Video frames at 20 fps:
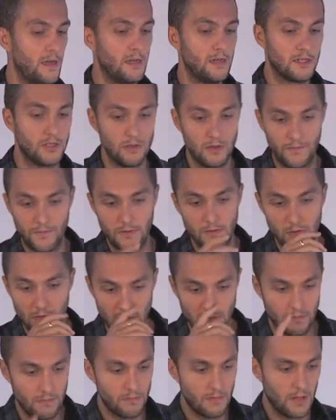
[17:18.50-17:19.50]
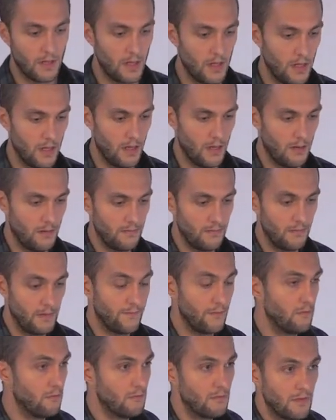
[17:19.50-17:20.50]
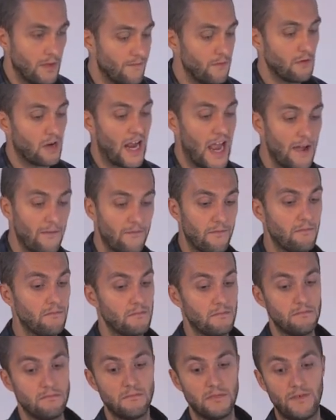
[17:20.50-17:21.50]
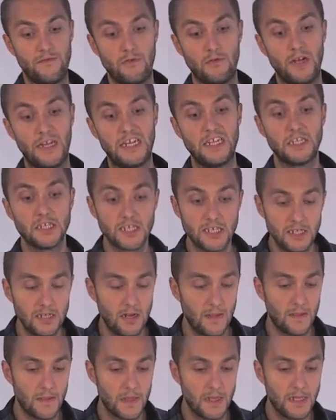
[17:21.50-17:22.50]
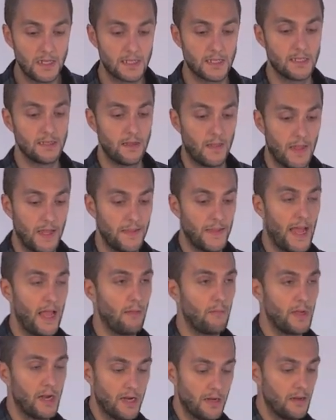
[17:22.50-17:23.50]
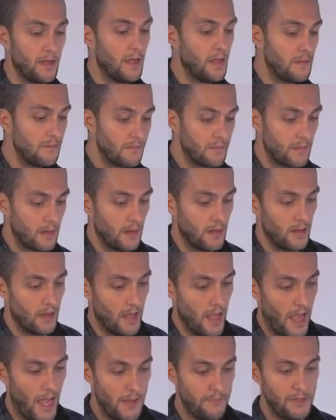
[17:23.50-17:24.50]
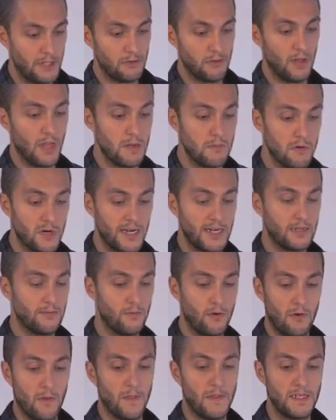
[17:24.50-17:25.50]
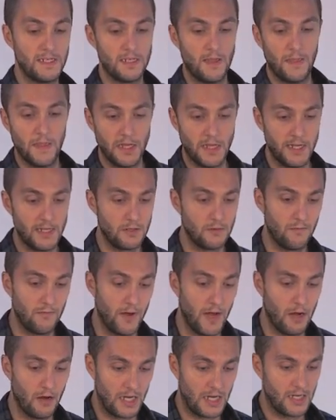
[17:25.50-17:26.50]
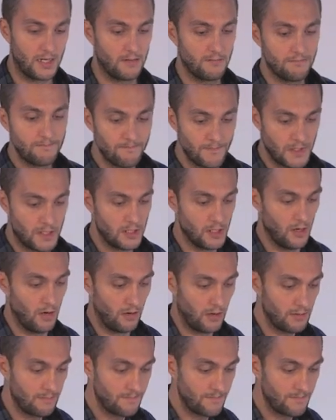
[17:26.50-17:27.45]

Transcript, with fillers: So if you uh, if you if you have if you are interested in this, then I'll be uh, happy to elaborate more on this at the end of our talk.